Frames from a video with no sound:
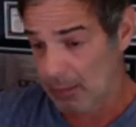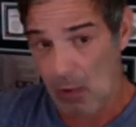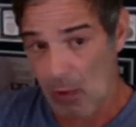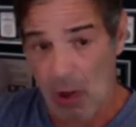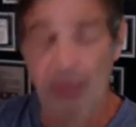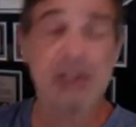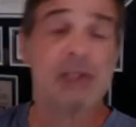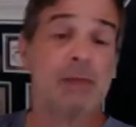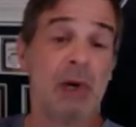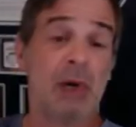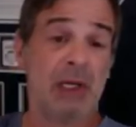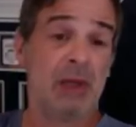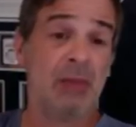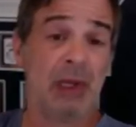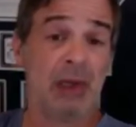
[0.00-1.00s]
all this
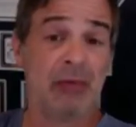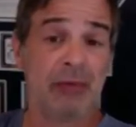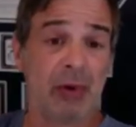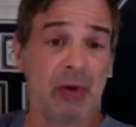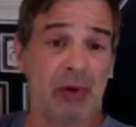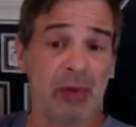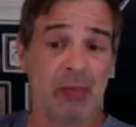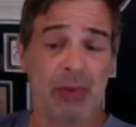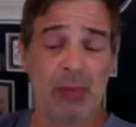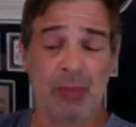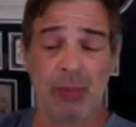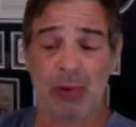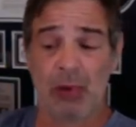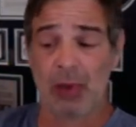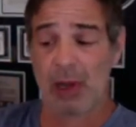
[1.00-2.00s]
money being thrown at
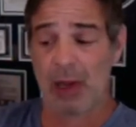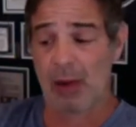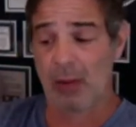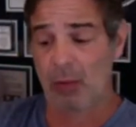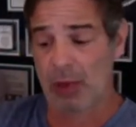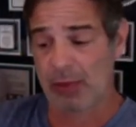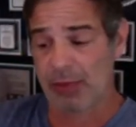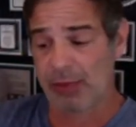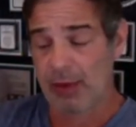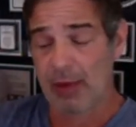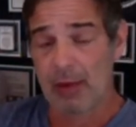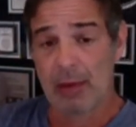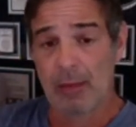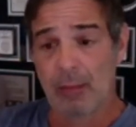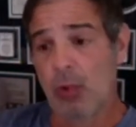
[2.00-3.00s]
people with
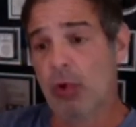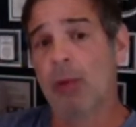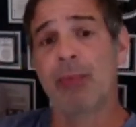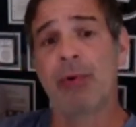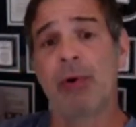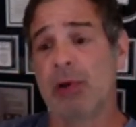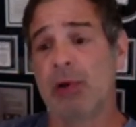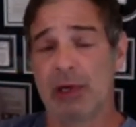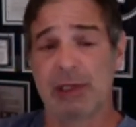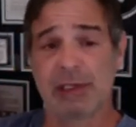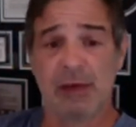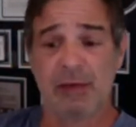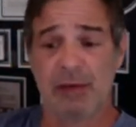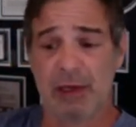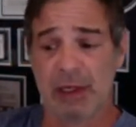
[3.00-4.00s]
poor
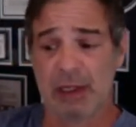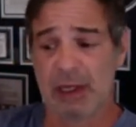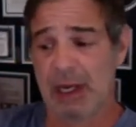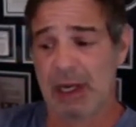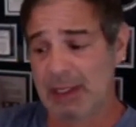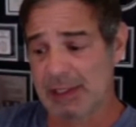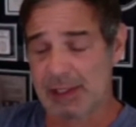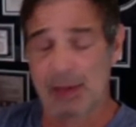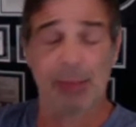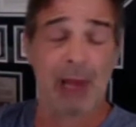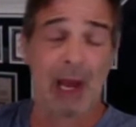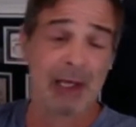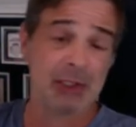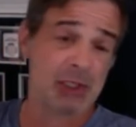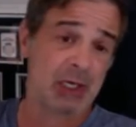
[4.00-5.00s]
productivity and
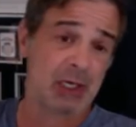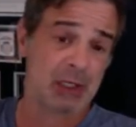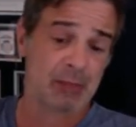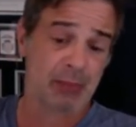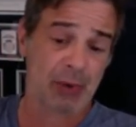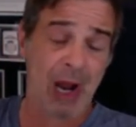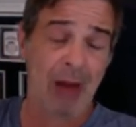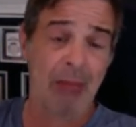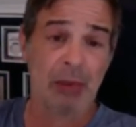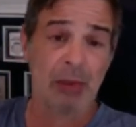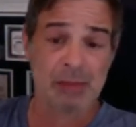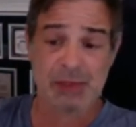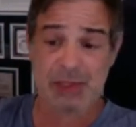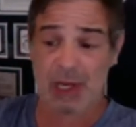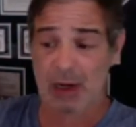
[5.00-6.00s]
supply chain
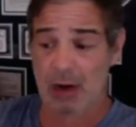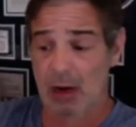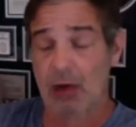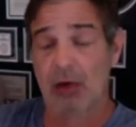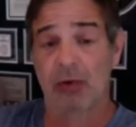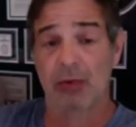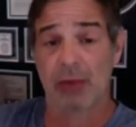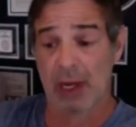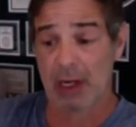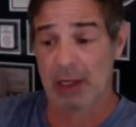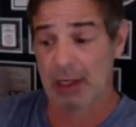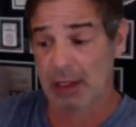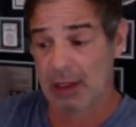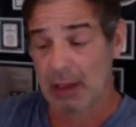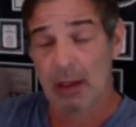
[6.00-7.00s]
problems that are
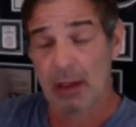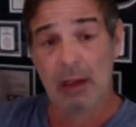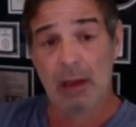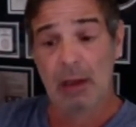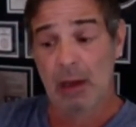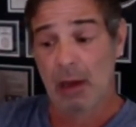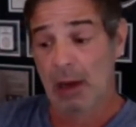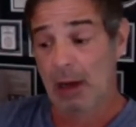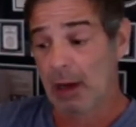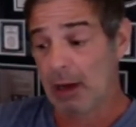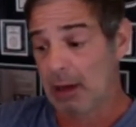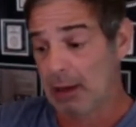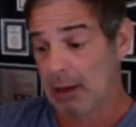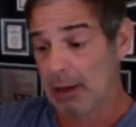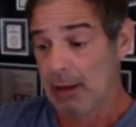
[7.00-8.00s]
creating
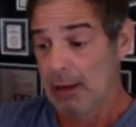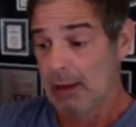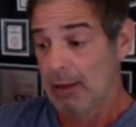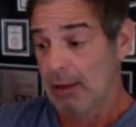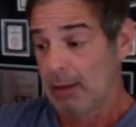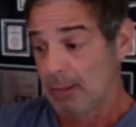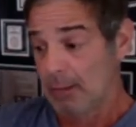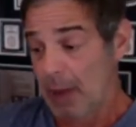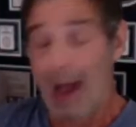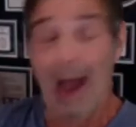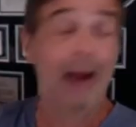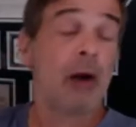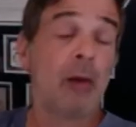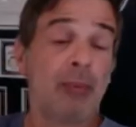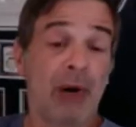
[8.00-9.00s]

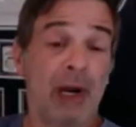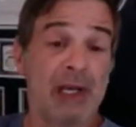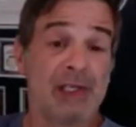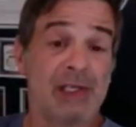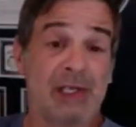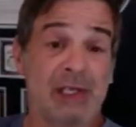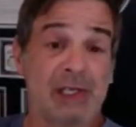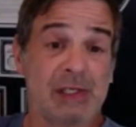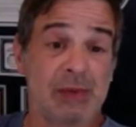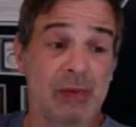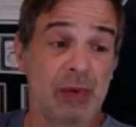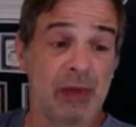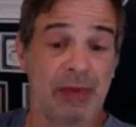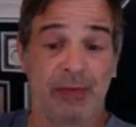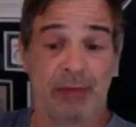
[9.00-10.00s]
higher prices
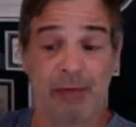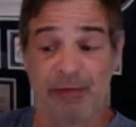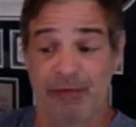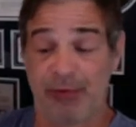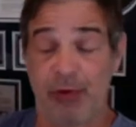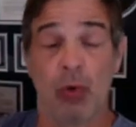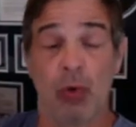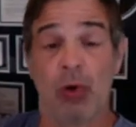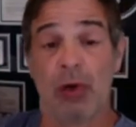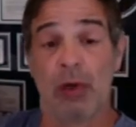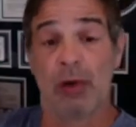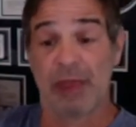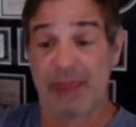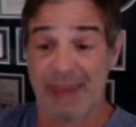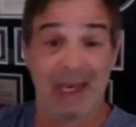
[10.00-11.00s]
with
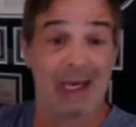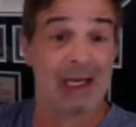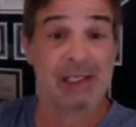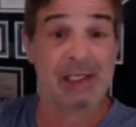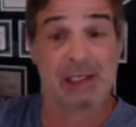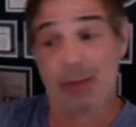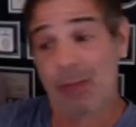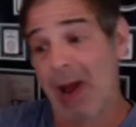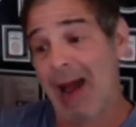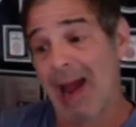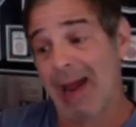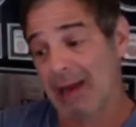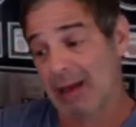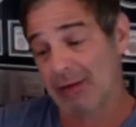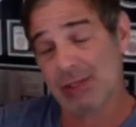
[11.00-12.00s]
fewer things to
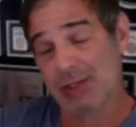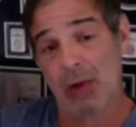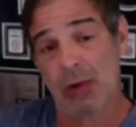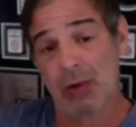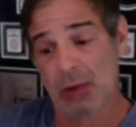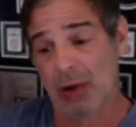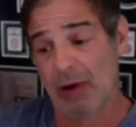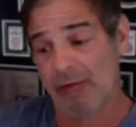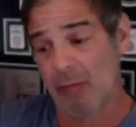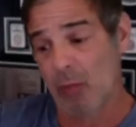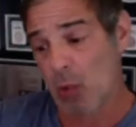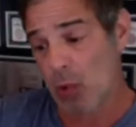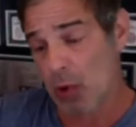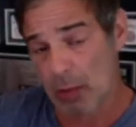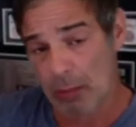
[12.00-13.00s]
buy. So you have
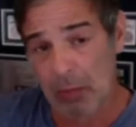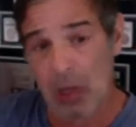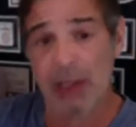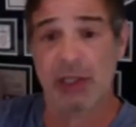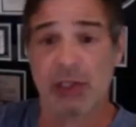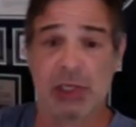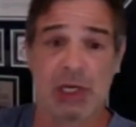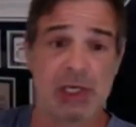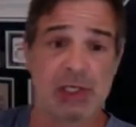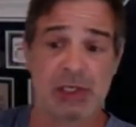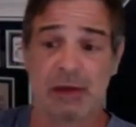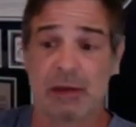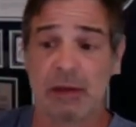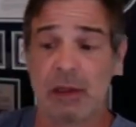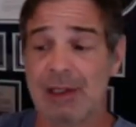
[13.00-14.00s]
more money
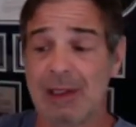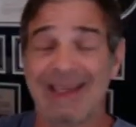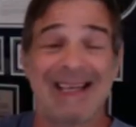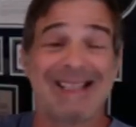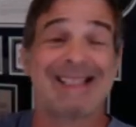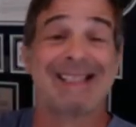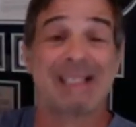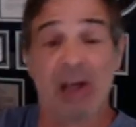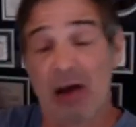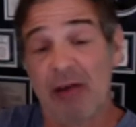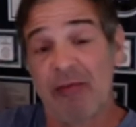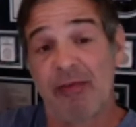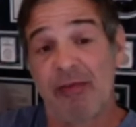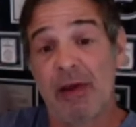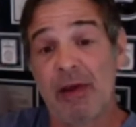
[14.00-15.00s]
chasing less
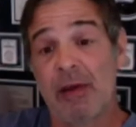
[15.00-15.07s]
stuff.